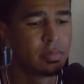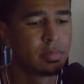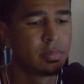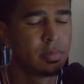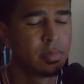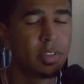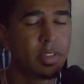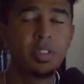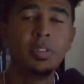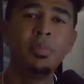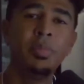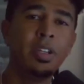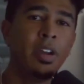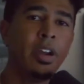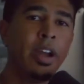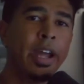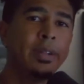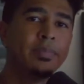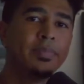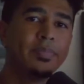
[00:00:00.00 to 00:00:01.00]
It's gonna be all
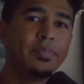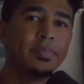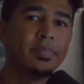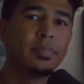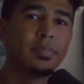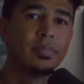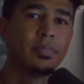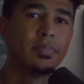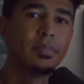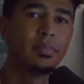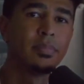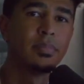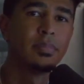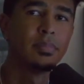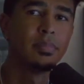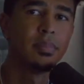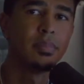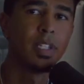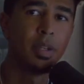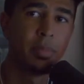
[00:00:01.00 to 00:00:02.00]
right.
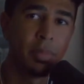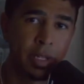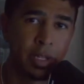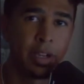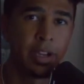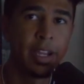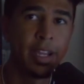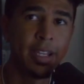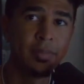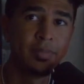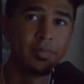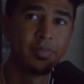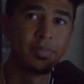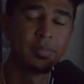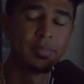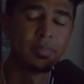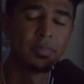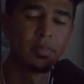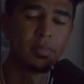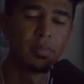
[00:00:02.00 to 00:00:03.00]
I'll be all right.
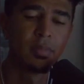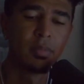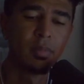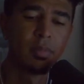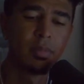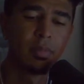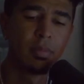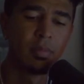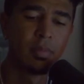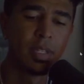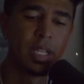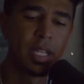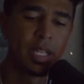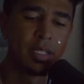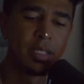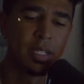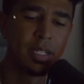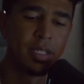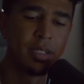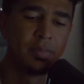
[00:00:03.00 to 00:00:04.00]
Like I
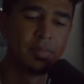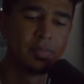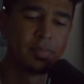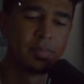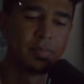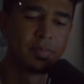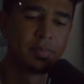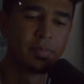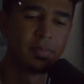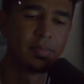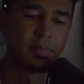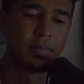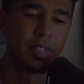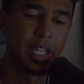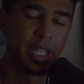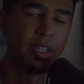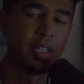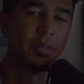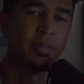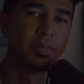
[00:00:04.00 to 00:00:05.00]
said, you will be all
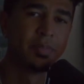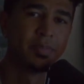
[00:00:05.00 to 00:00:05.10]
right, you. bro.